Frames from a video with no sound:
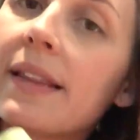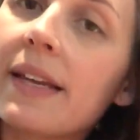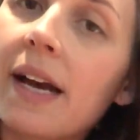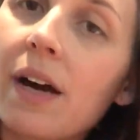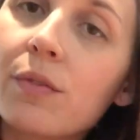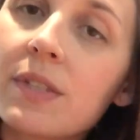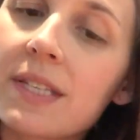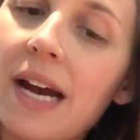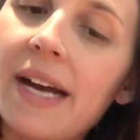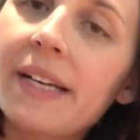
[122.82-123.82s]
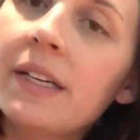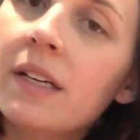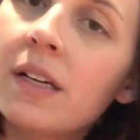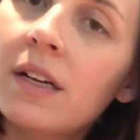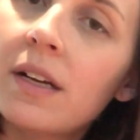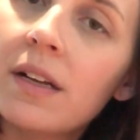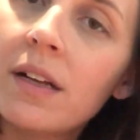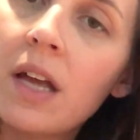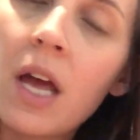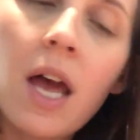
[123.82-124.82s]
on the outside,
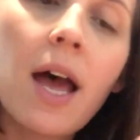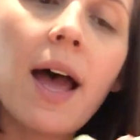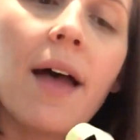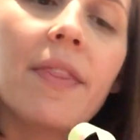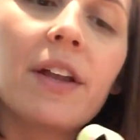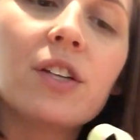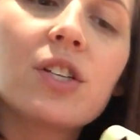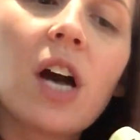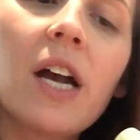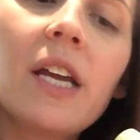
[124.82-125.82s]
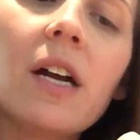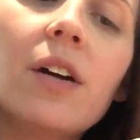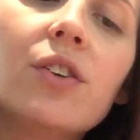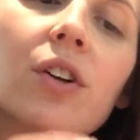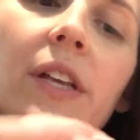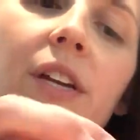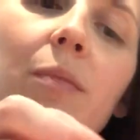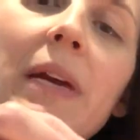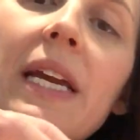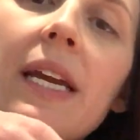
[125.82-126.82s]
and then tuck it under like
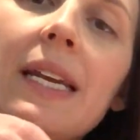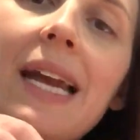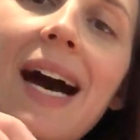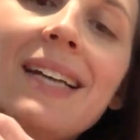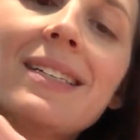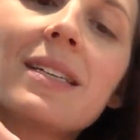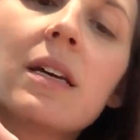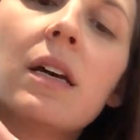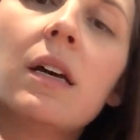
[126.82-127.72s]
you're making a knot,